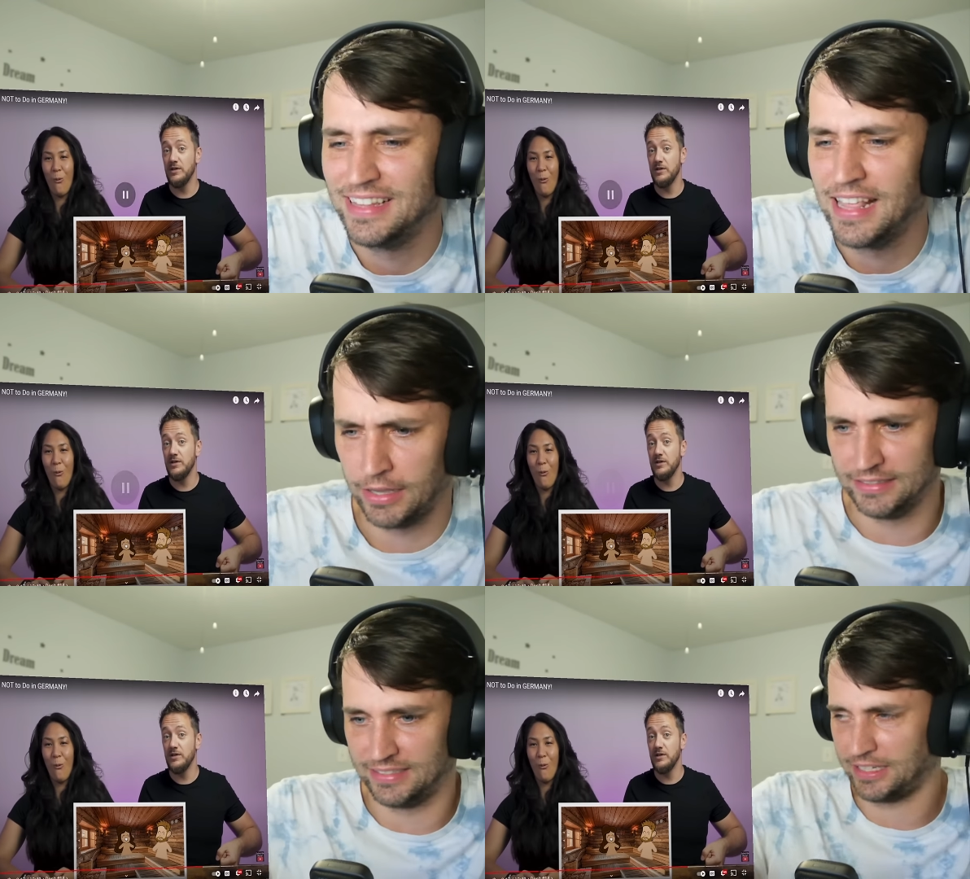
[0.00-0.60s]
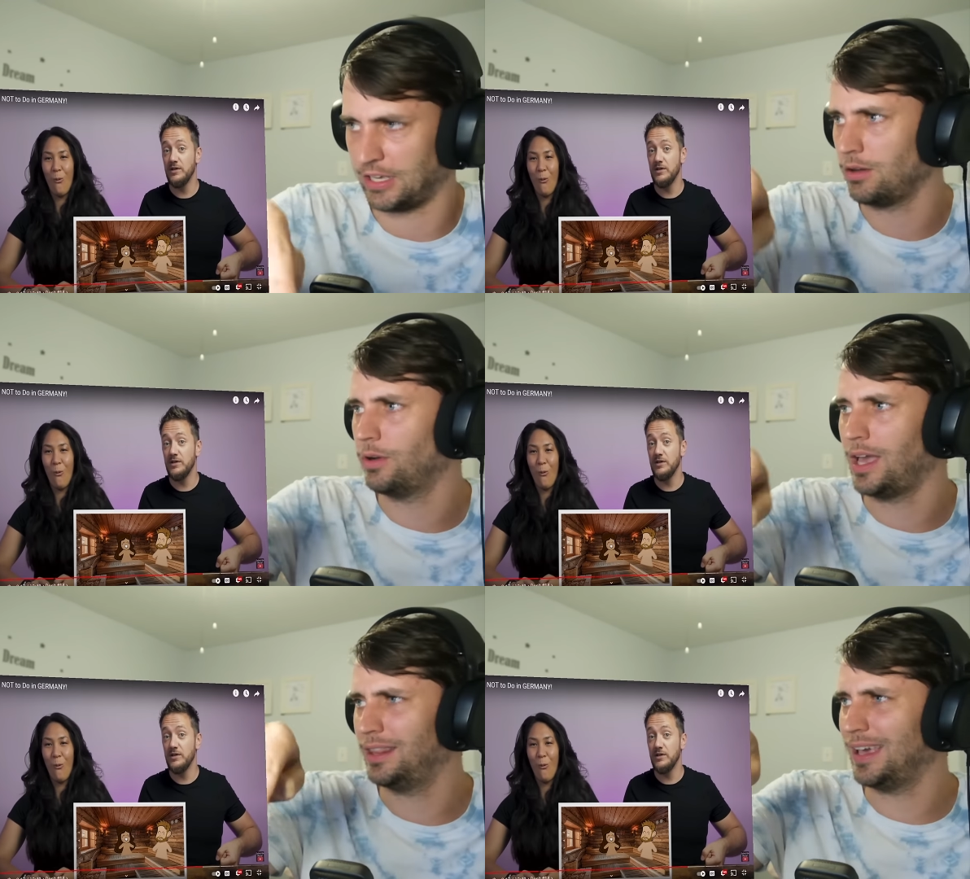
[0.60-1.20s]
Speaker 1: Now, is it
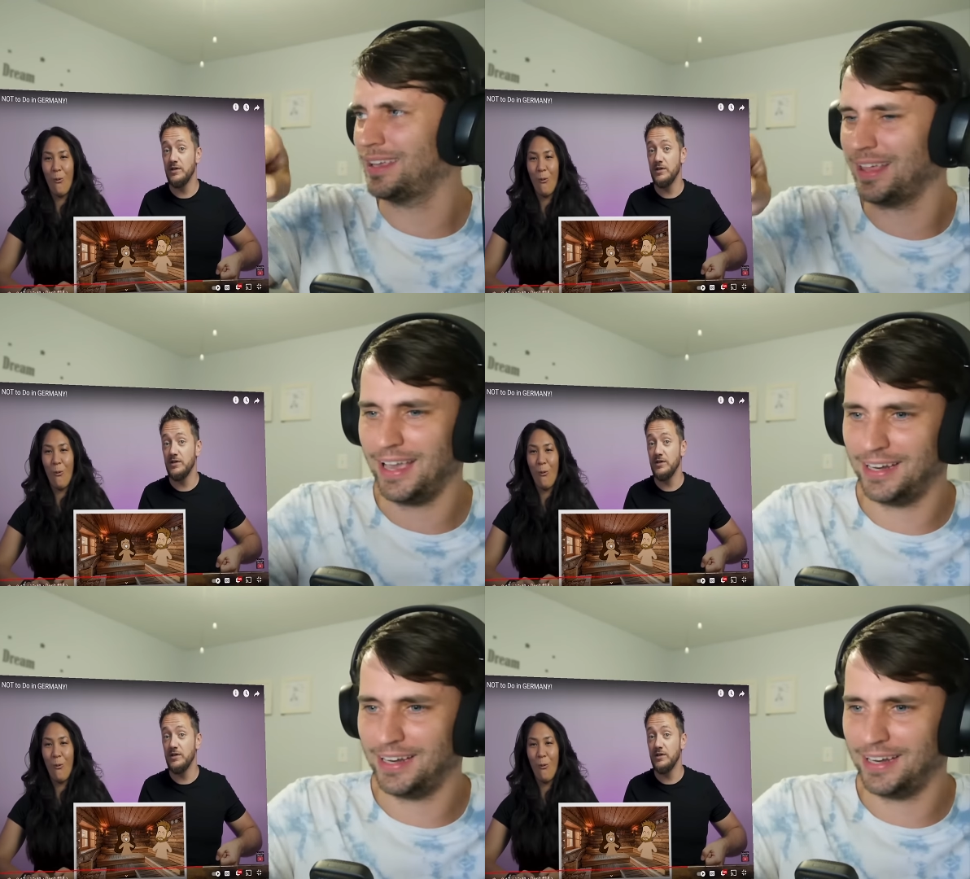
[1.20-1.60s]
co-ed like that?